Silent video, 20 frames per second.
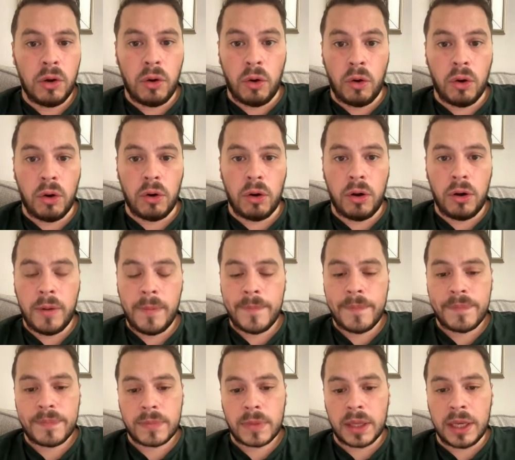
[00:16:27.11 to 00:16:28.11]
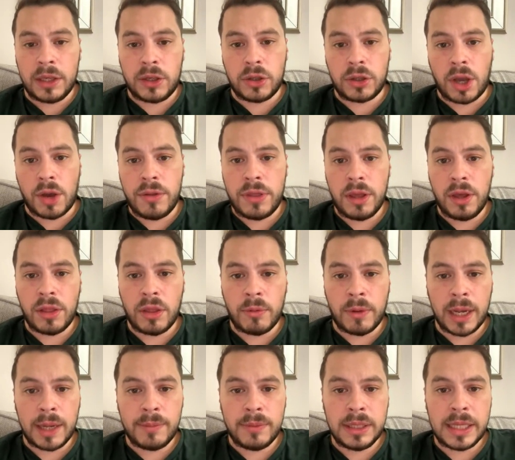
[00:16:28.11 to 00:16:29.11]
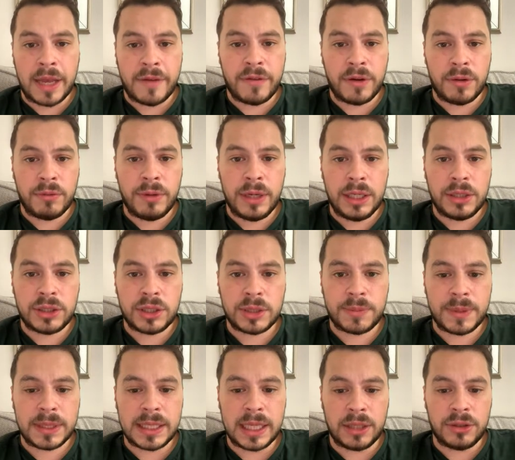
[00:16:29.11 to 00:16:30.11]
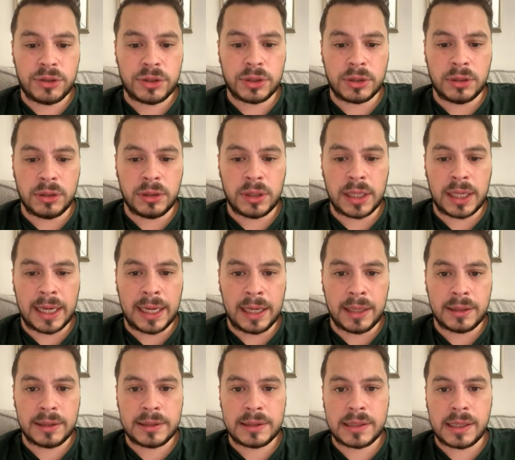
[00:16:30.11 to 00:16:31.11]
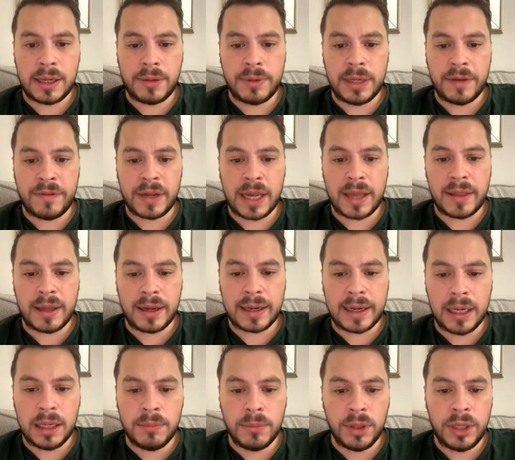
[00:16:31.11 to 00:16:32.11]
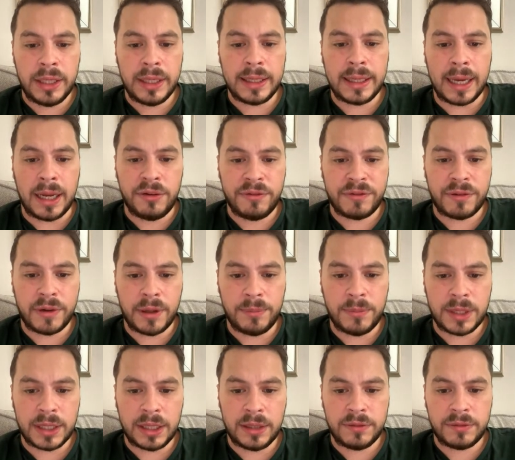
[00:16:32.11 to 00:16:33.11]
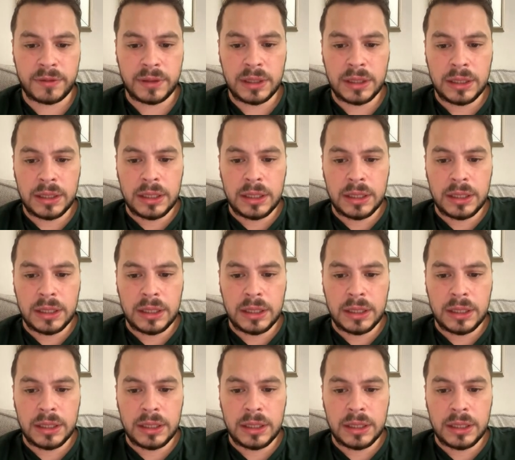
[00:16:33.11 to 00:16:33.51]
Or it could go the other way and we never reach his potential and we never get that kind of money again for him, Dave.